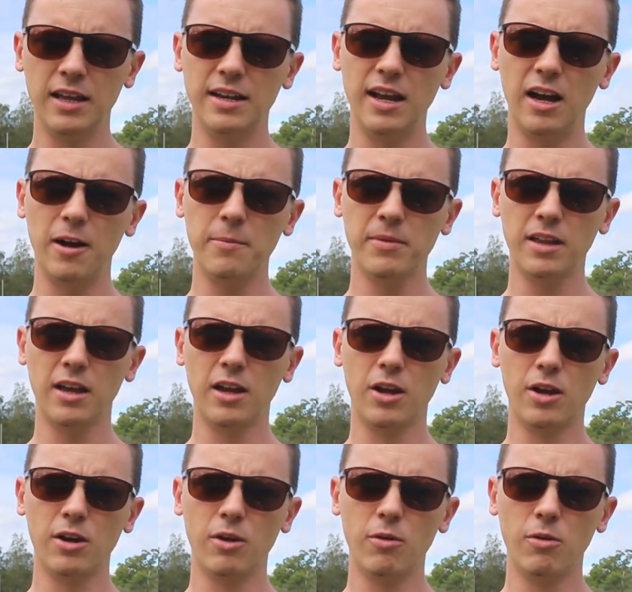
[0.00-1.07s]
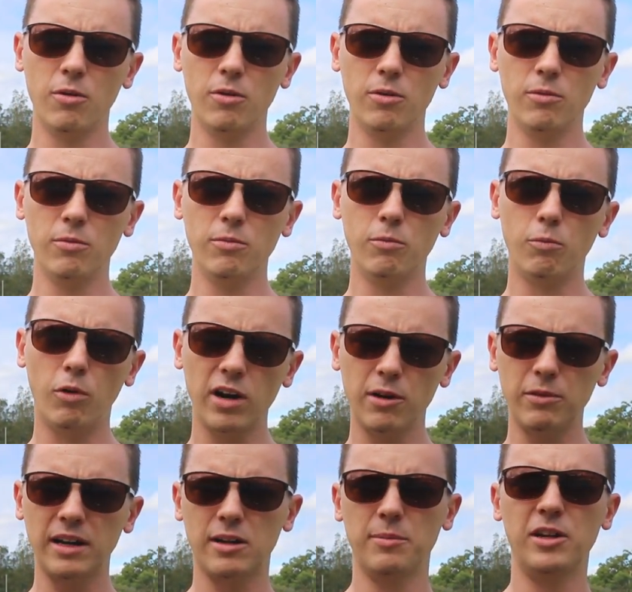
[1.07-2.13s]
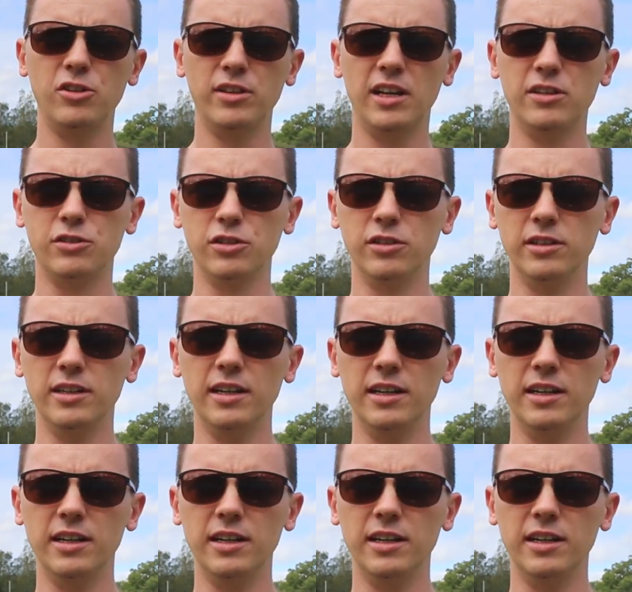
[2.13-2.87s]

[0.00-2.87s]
Now, what I recommend you then do